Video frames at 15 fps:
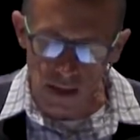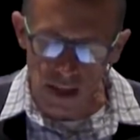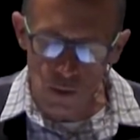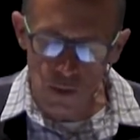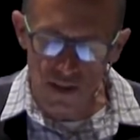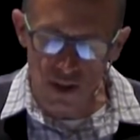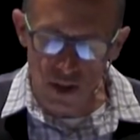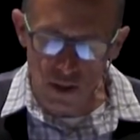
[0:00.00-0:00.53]
He
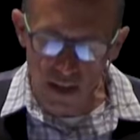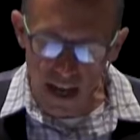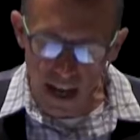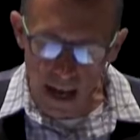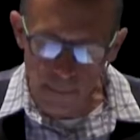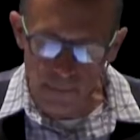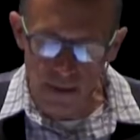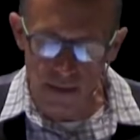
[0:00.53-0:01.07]
was their
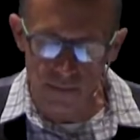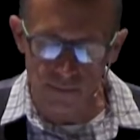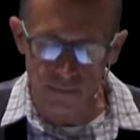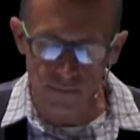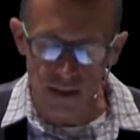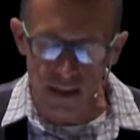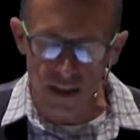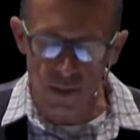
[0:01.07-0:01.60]
captain,
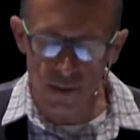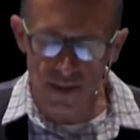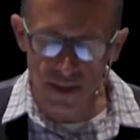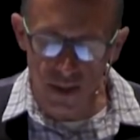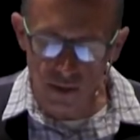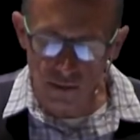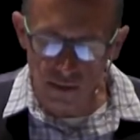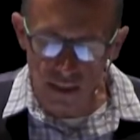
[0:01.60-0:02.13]
he was
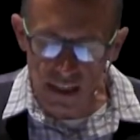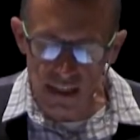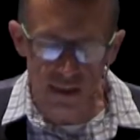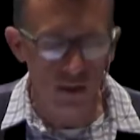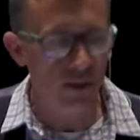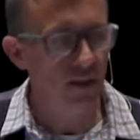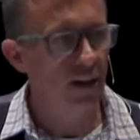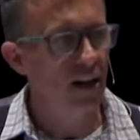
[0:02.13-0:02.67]
their
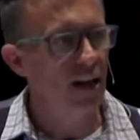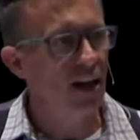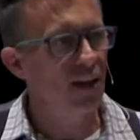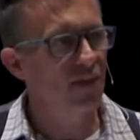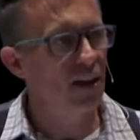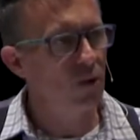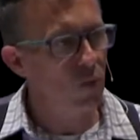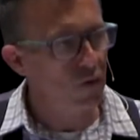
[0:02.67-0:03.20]
leader,
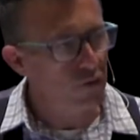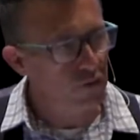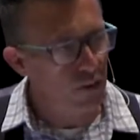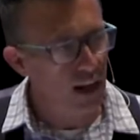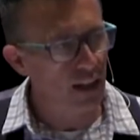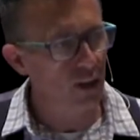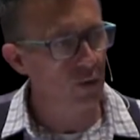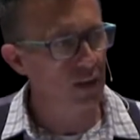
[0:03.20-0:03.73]
and they were
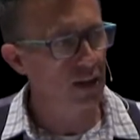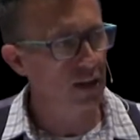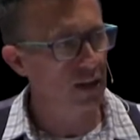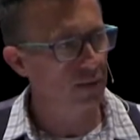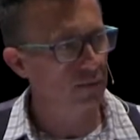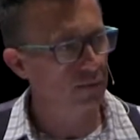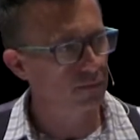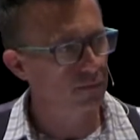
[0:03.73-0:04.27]
following
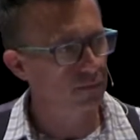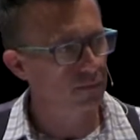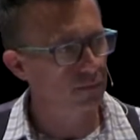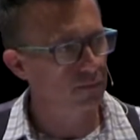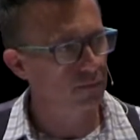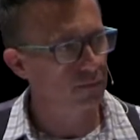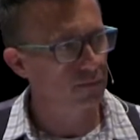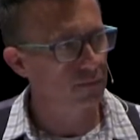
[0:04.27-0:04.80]
him.
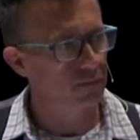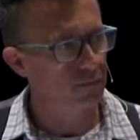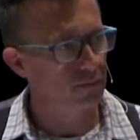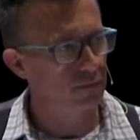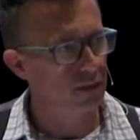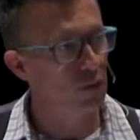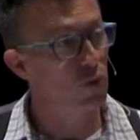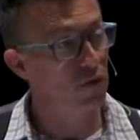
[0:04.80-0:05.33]

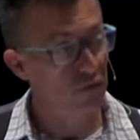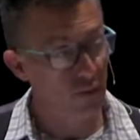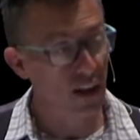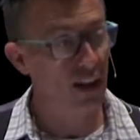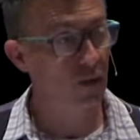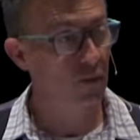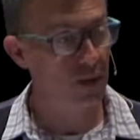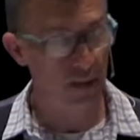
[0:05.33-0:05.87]
They were
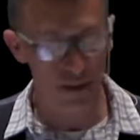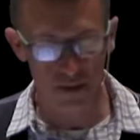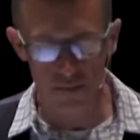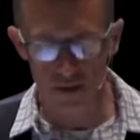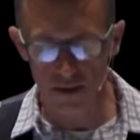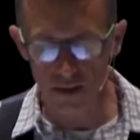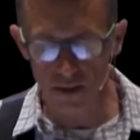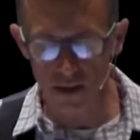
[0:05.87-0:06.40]
following his
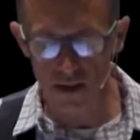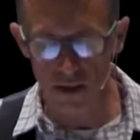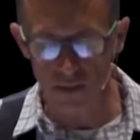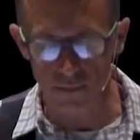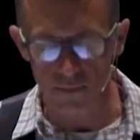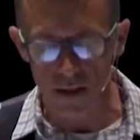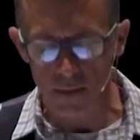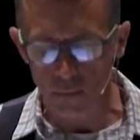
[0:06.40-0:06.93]
misleading.